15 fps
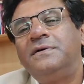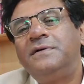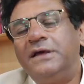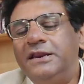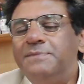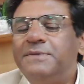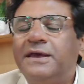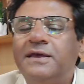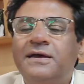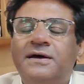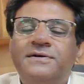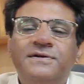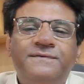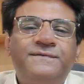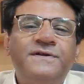really making
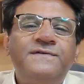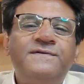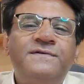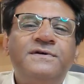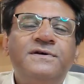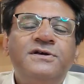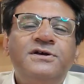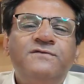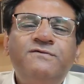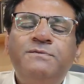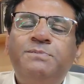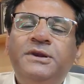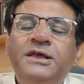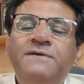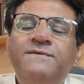a difference. We
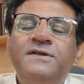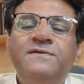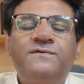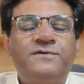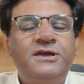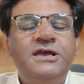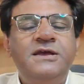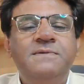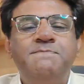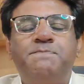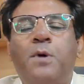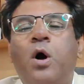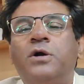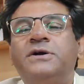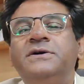believe in three
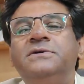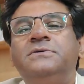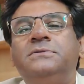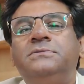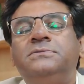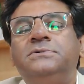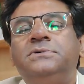important